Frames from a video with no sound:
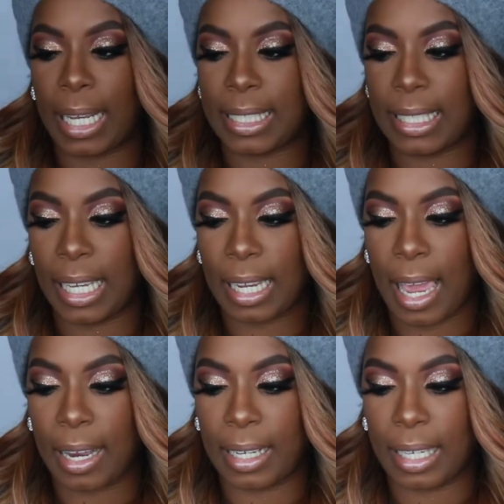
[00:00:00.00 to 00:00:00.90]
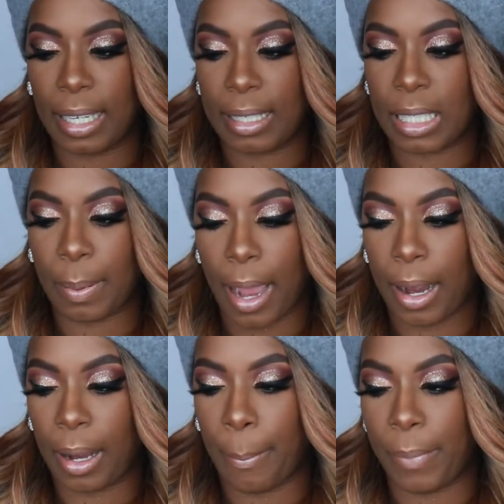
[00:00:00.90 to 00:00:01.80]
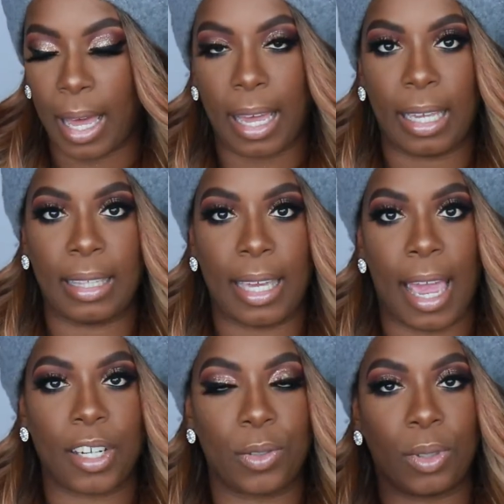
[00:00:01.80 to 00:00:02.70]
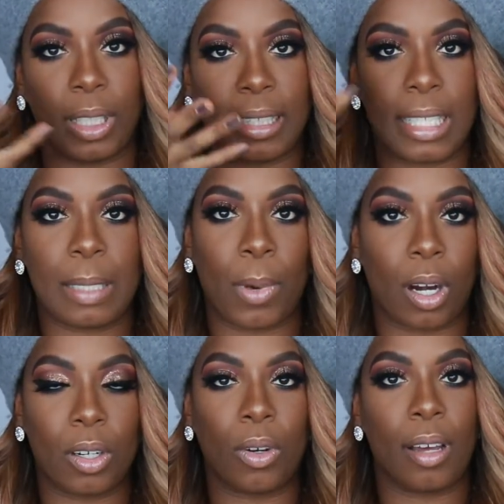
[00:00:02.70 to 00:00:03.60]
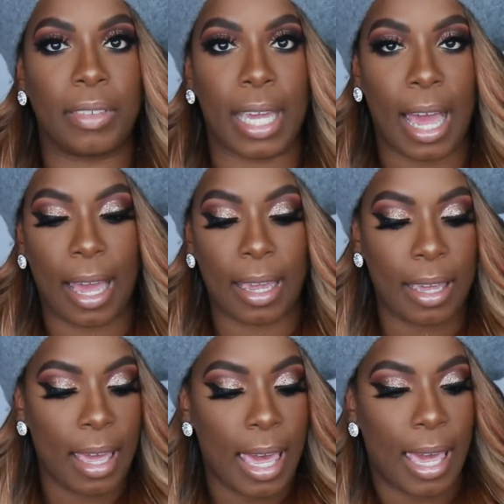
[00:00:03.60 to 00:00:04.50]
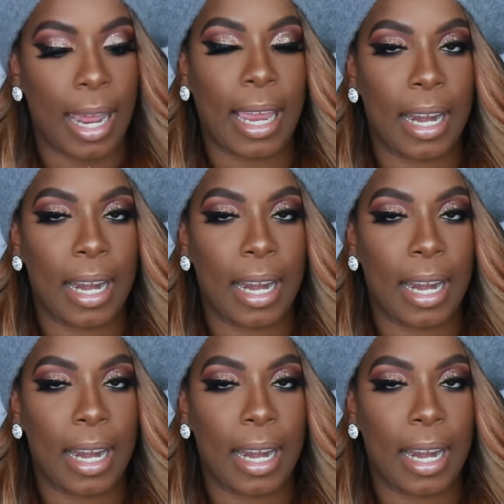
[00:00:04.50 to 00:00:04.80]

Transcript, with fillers: but I did kind of get inspired by the actual, like, the sparkle of the eye, and I